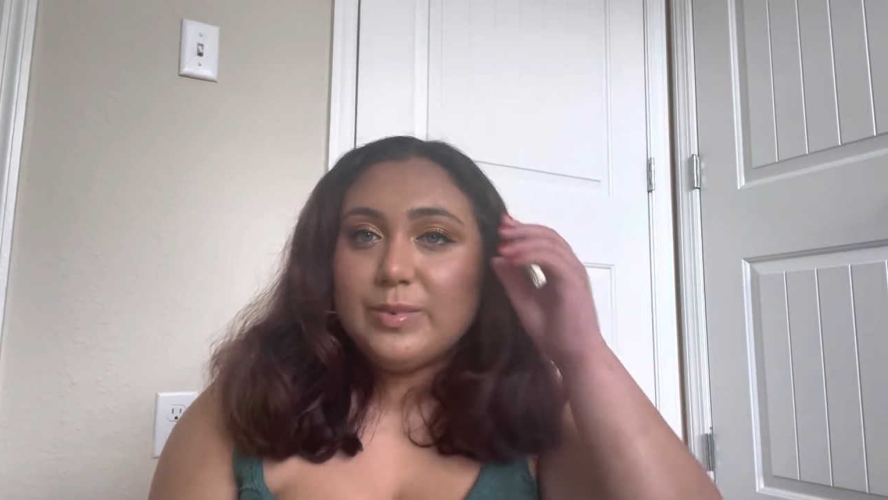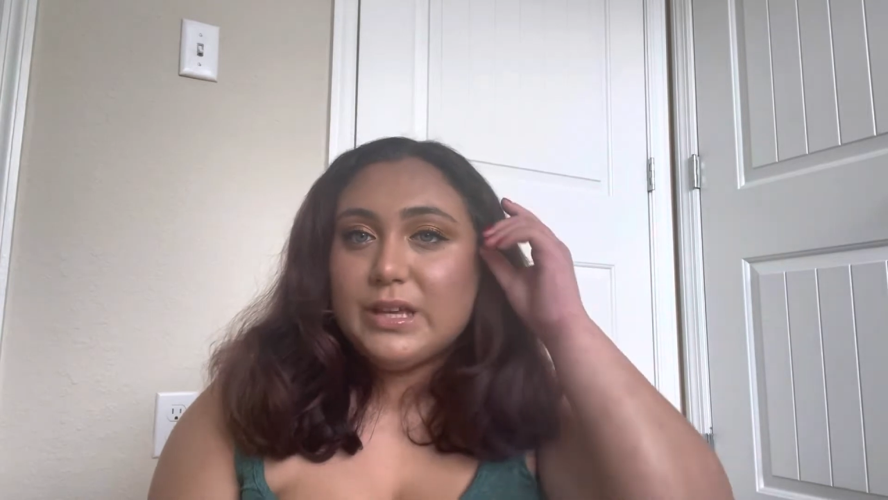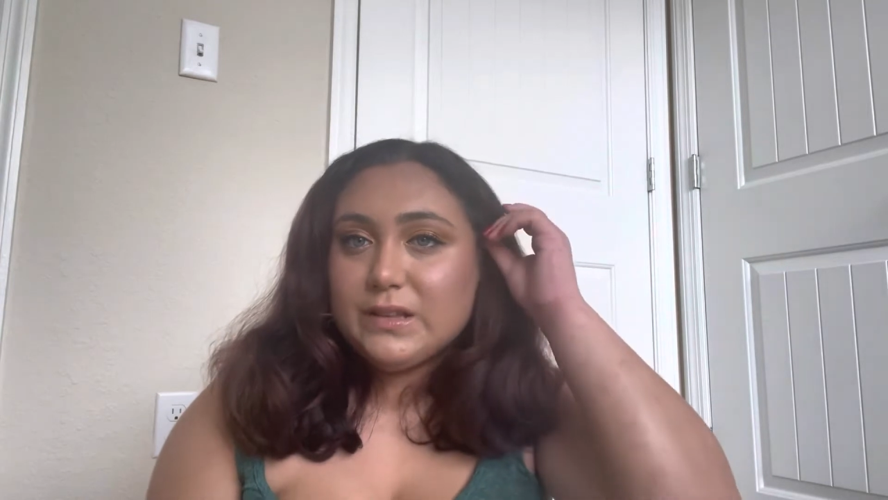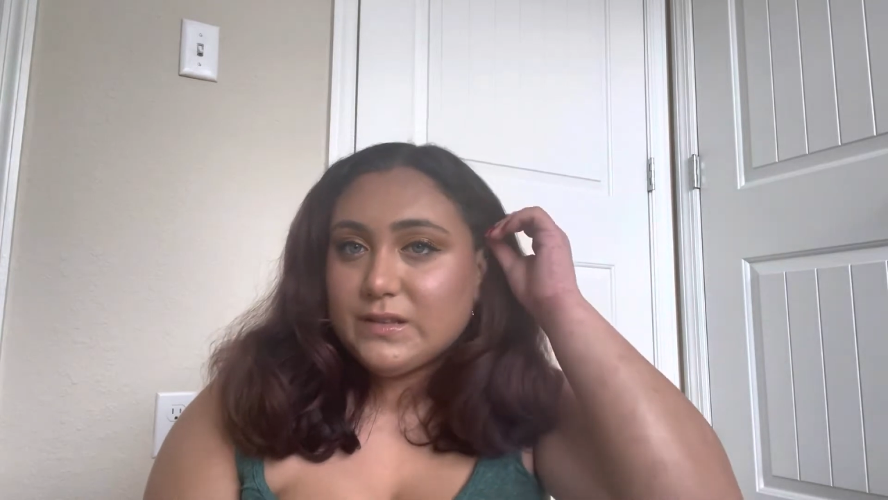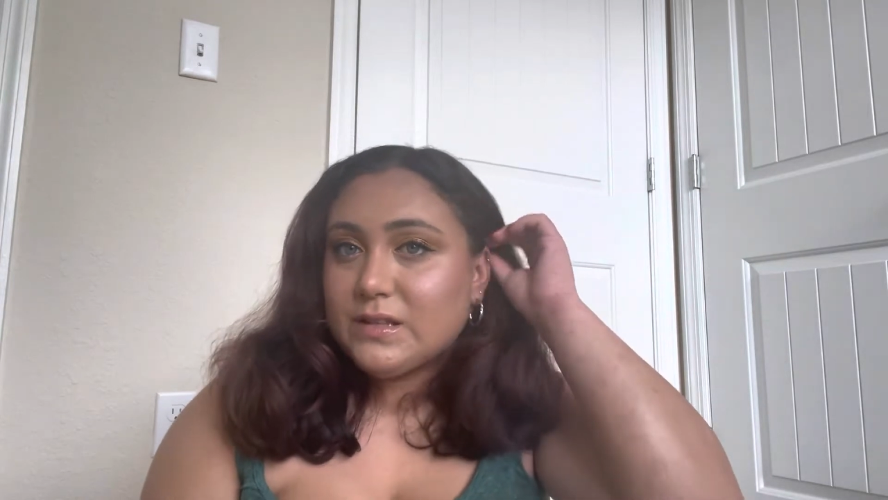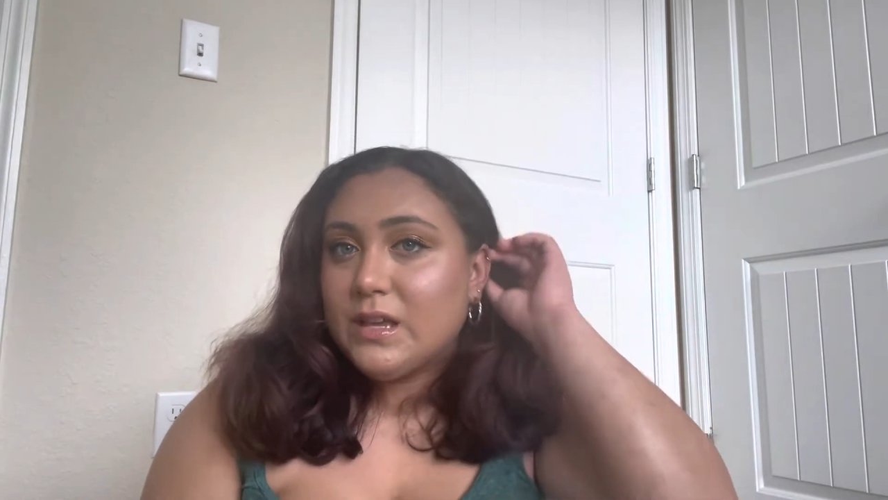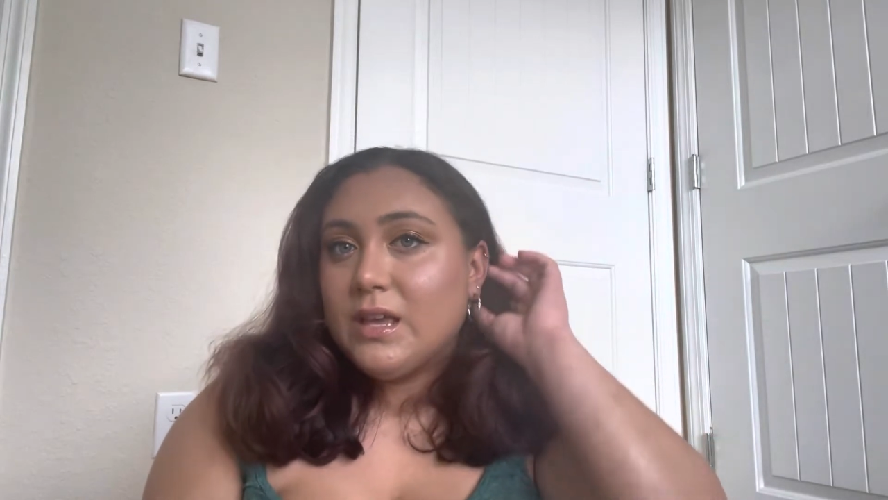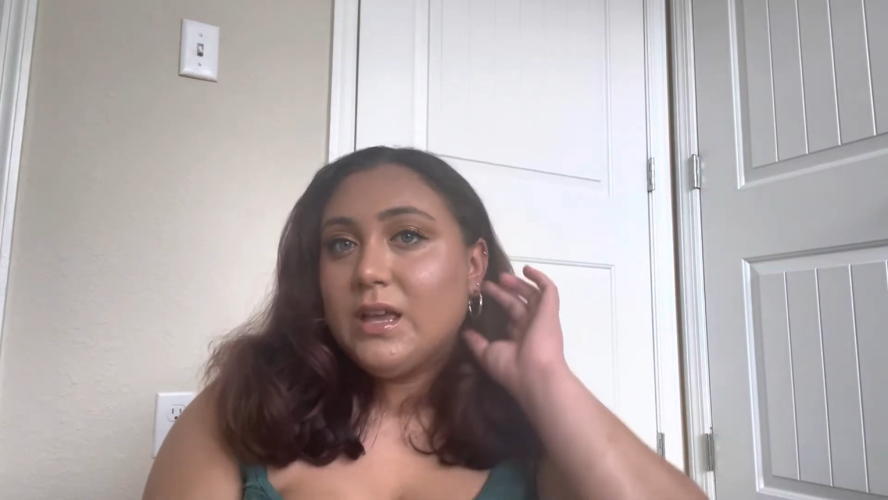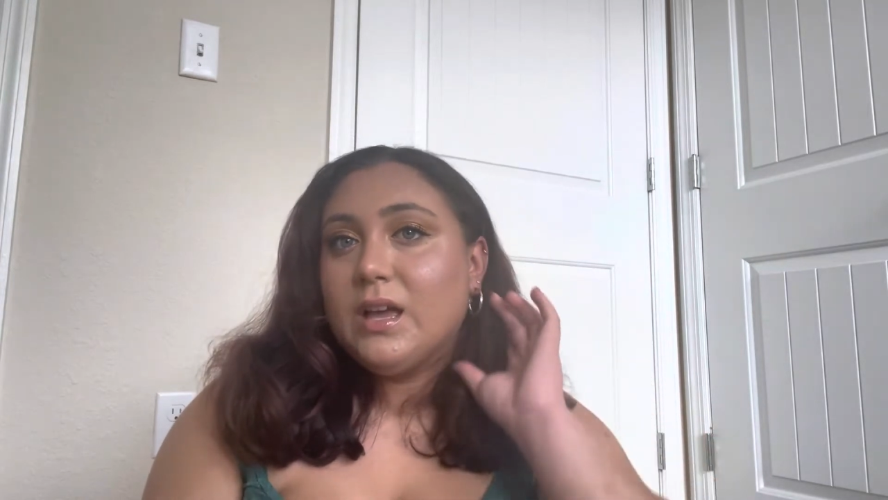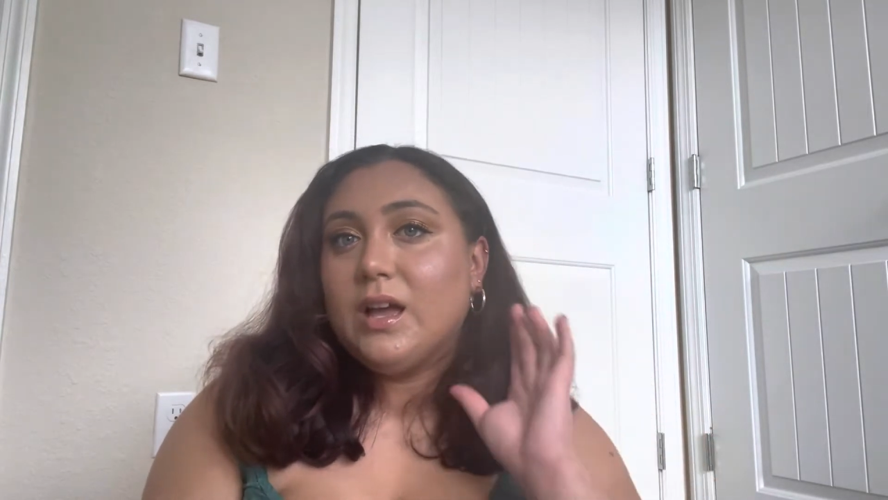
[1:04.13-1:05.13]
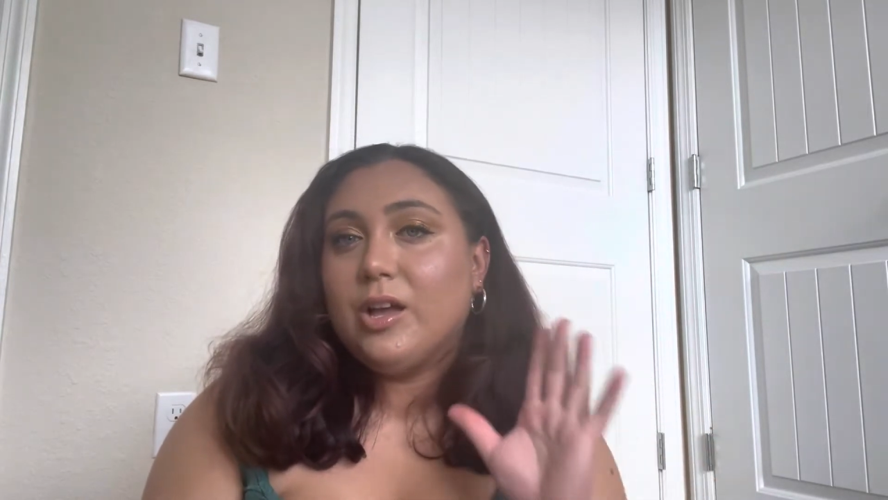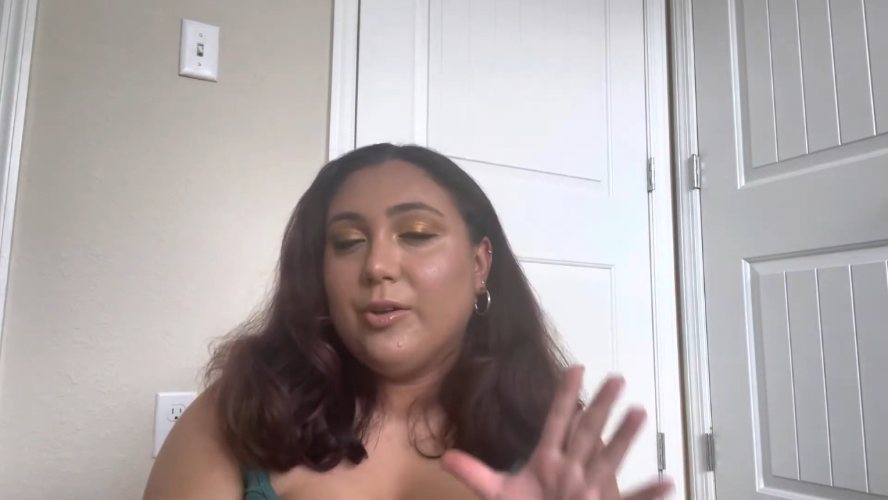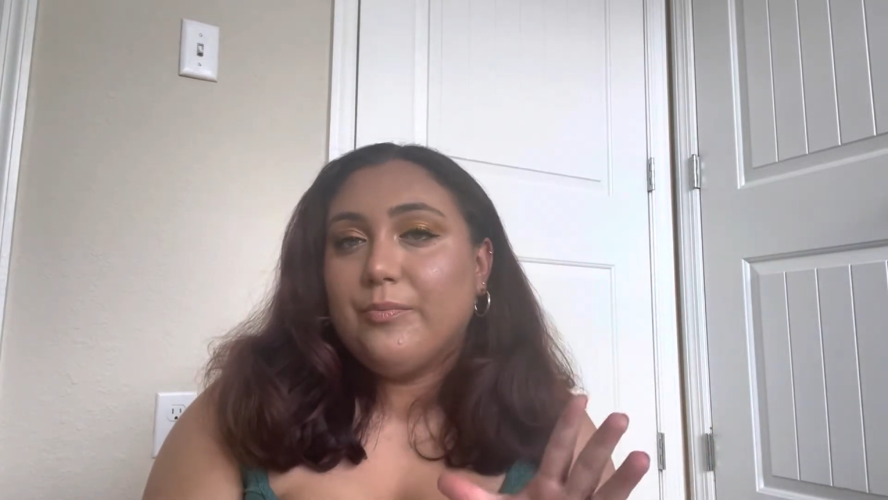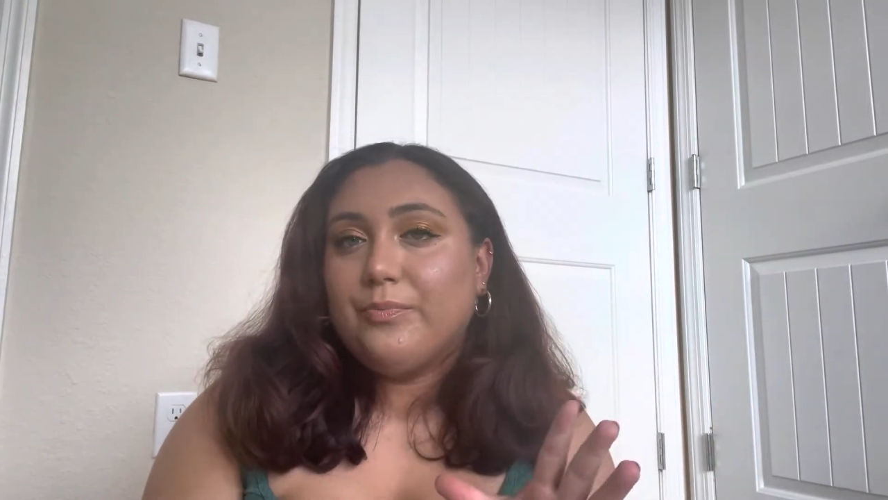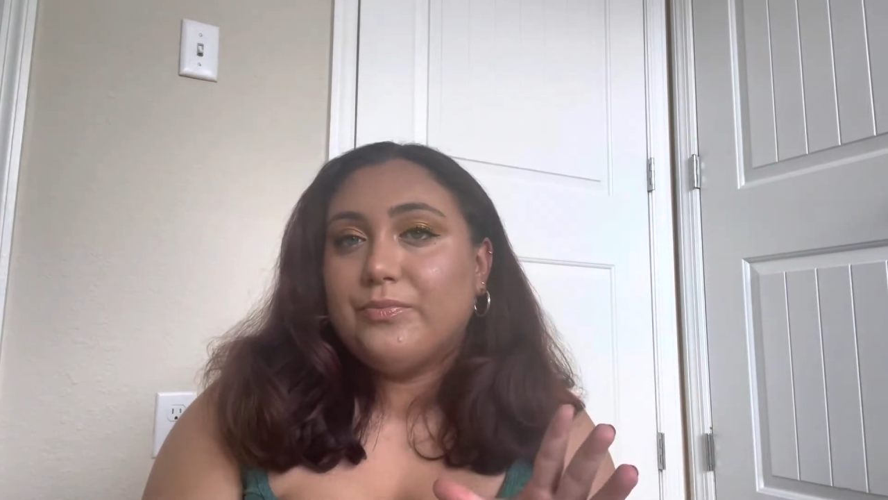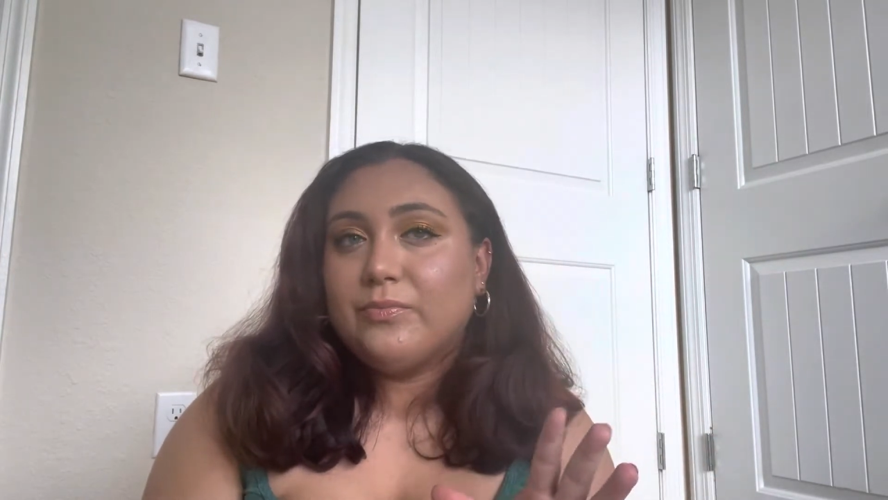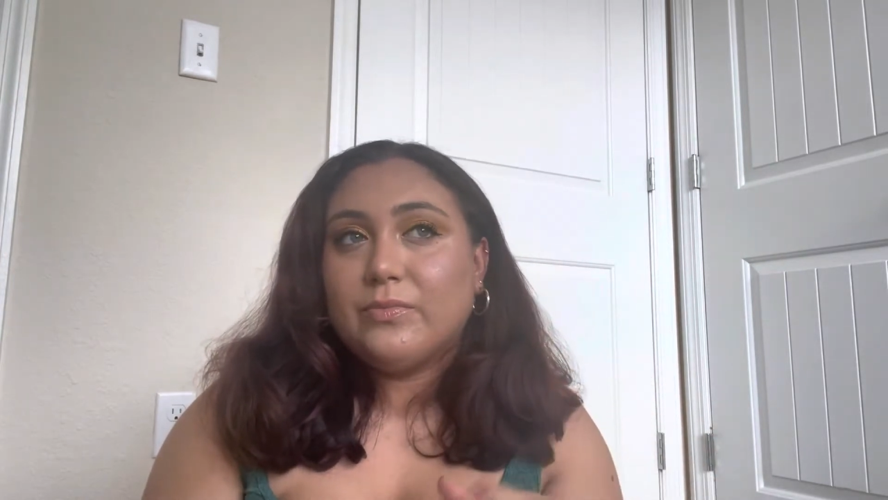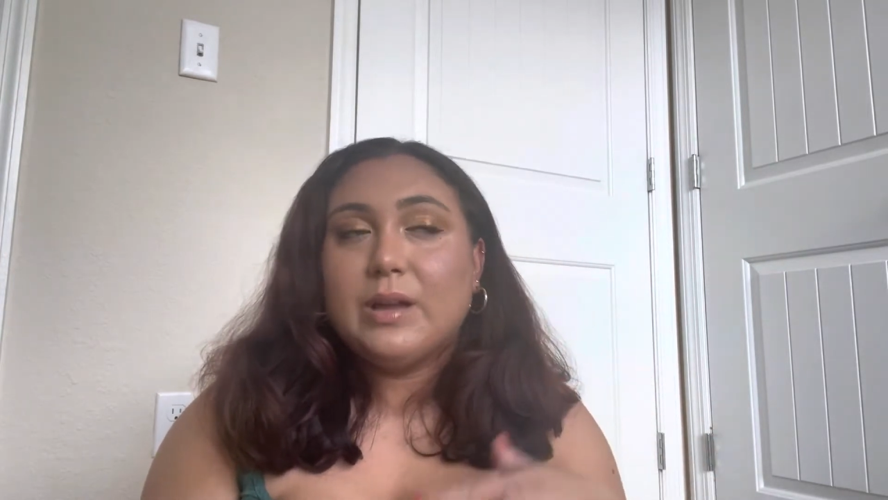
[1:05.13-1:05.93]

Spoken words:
because I